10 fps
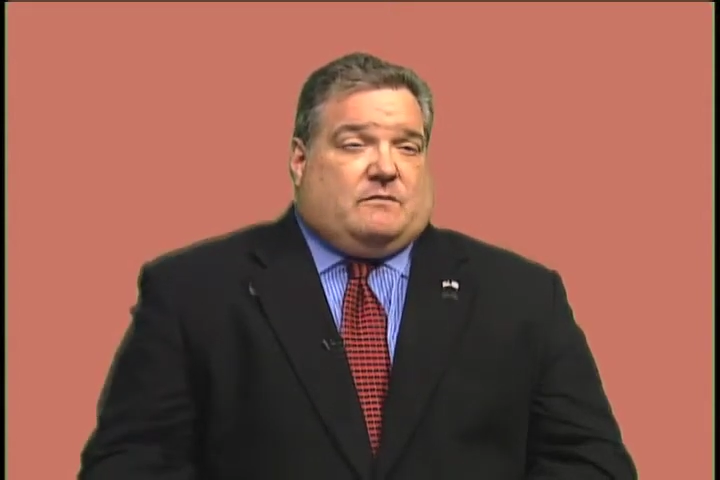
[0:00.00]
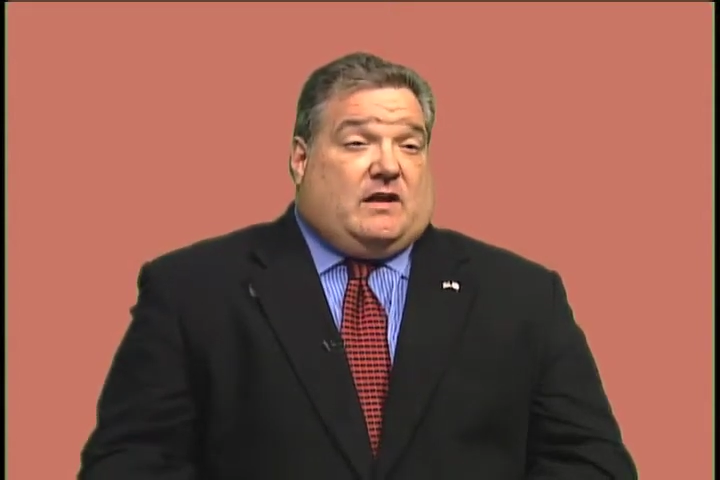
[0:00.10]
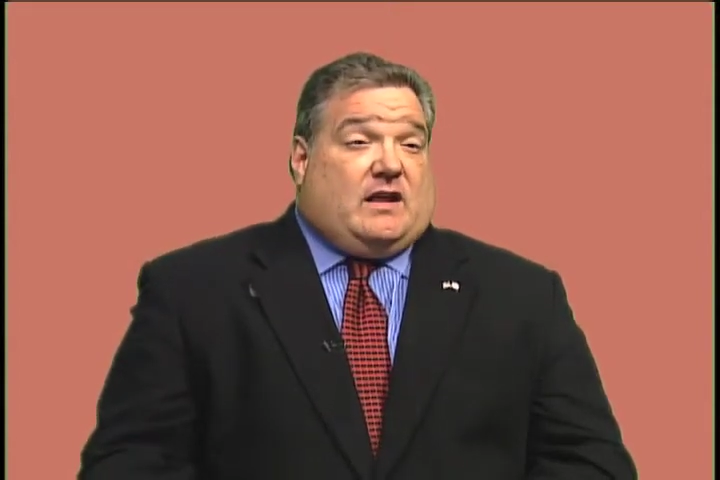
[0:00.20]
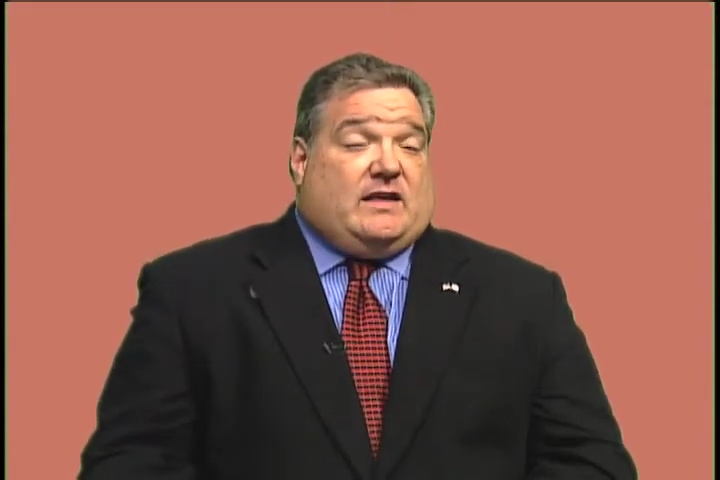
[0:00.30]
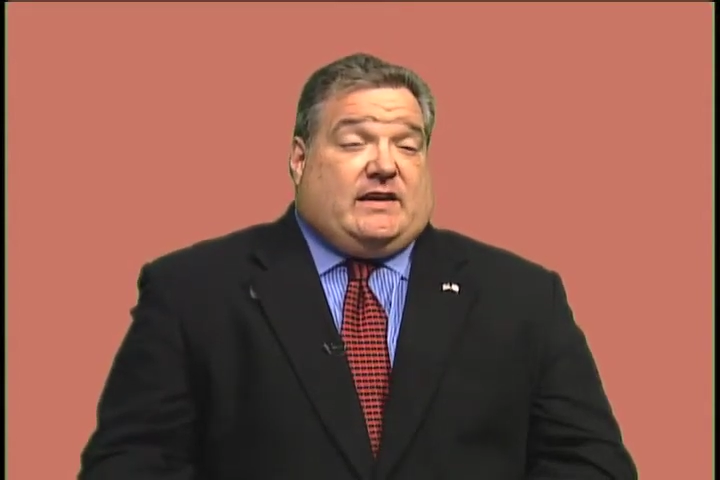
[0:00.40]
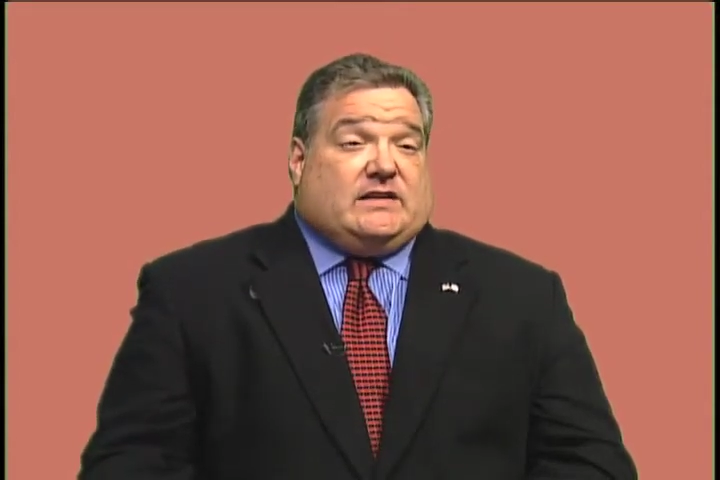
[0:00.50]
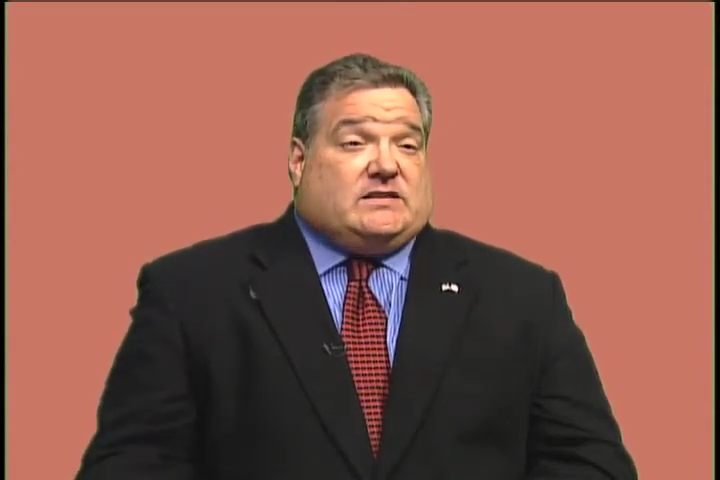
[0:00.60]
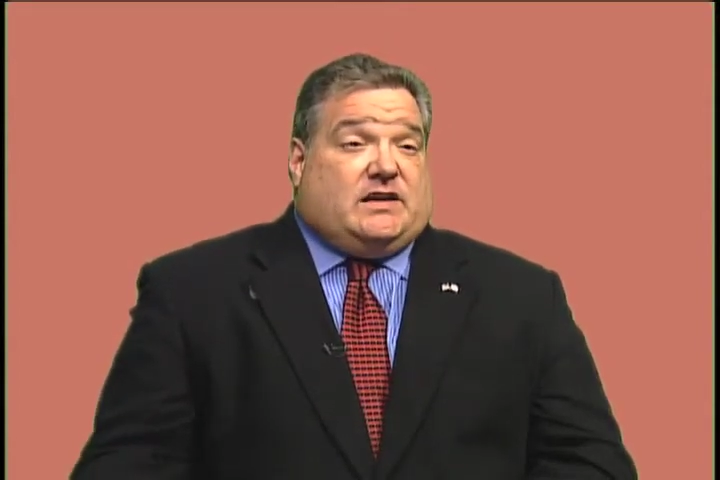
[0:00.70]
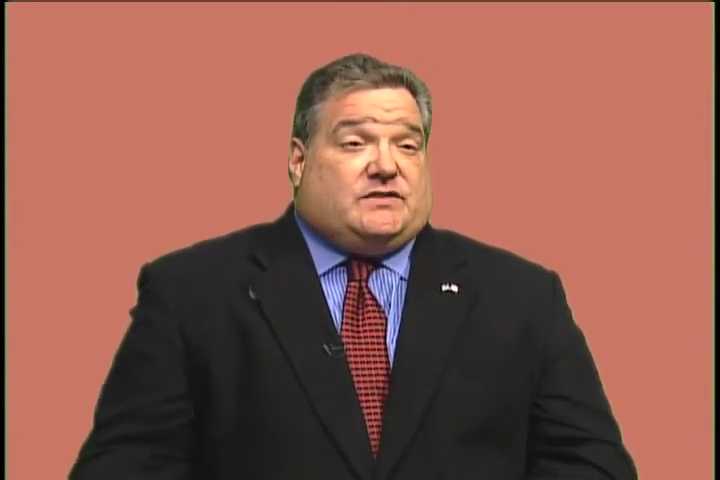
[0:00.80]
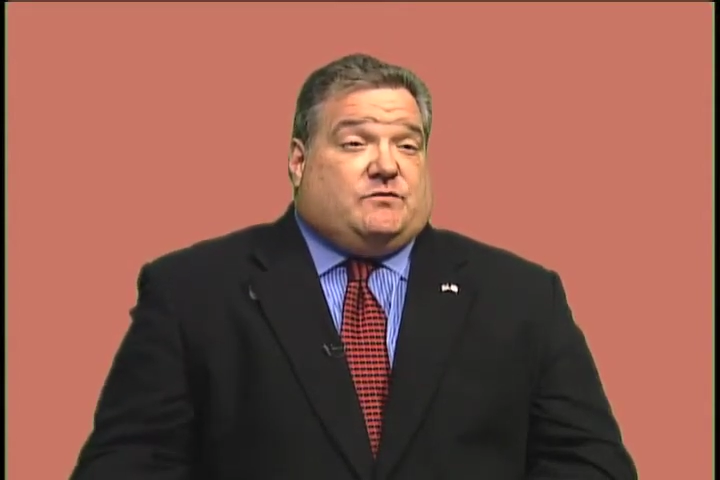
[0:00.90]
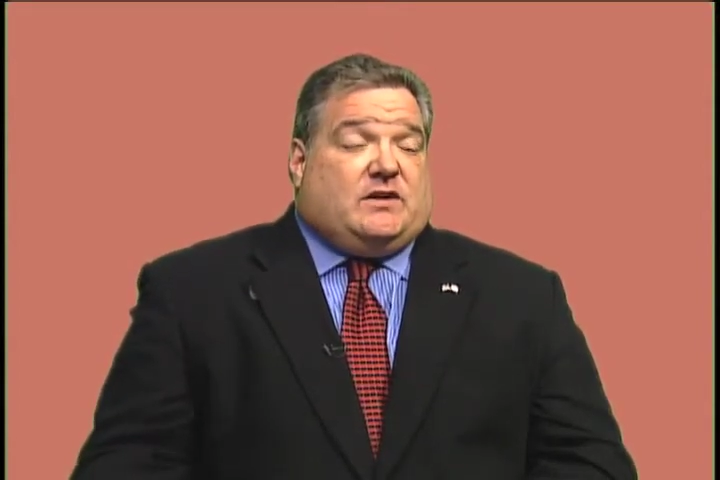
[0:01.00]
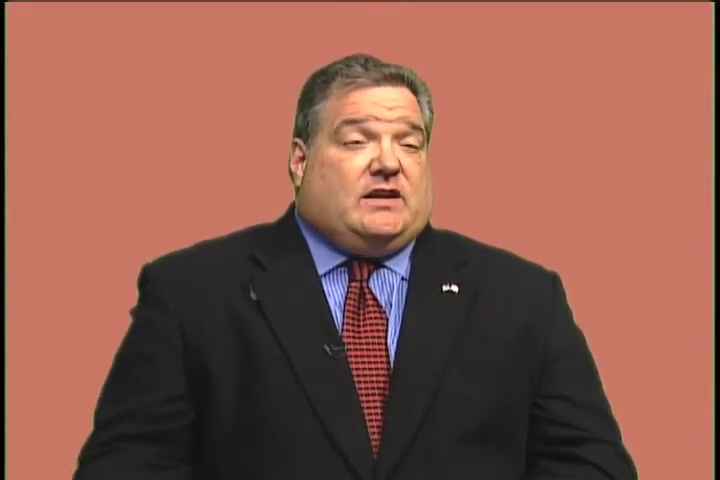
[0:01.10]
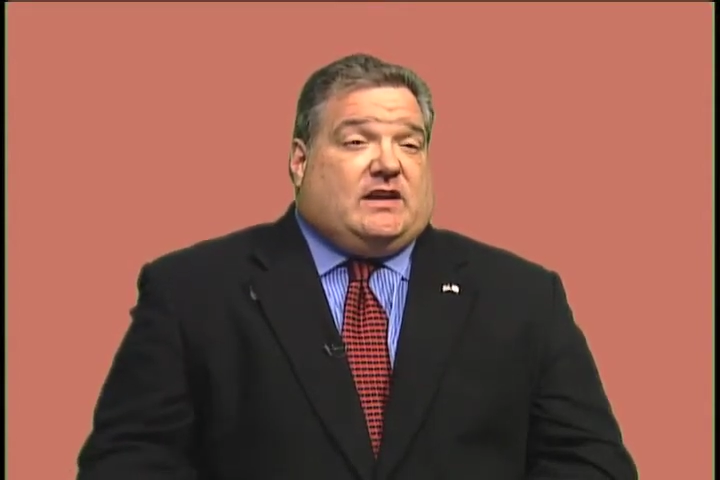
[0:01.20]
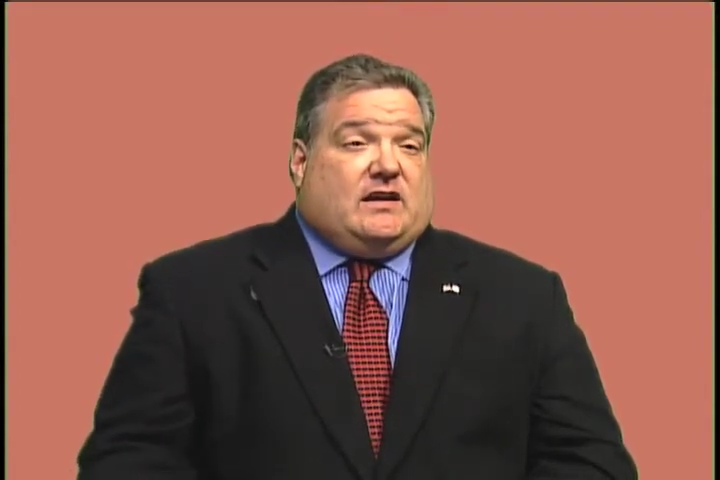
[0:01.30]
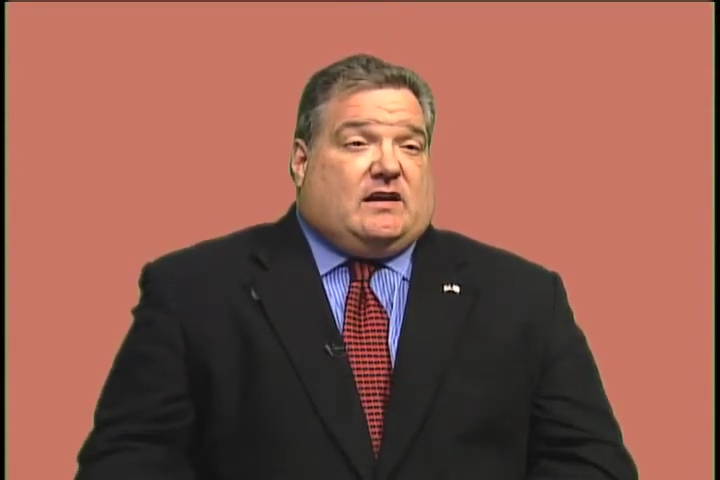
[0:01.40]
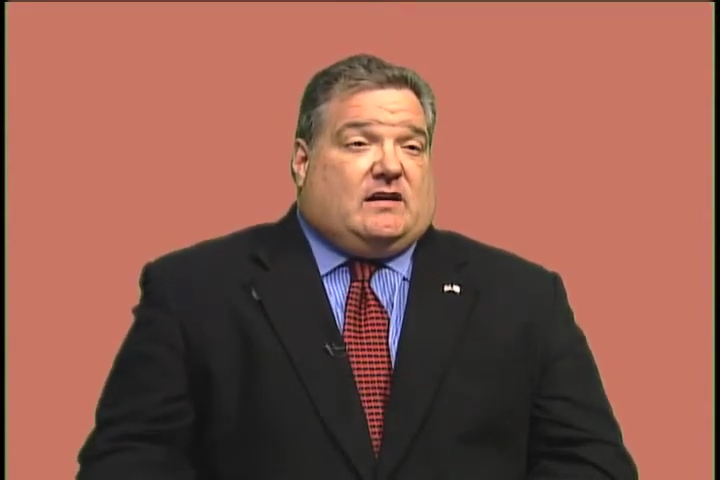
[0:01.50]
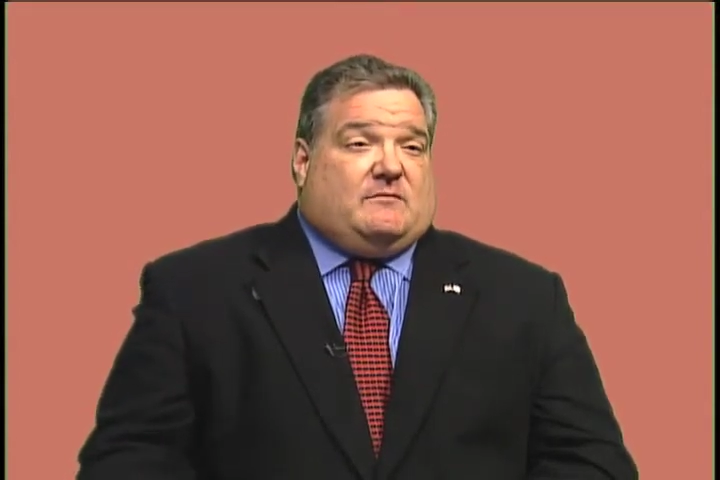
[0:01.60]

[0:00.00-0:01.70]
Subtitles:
Well, I think it's really,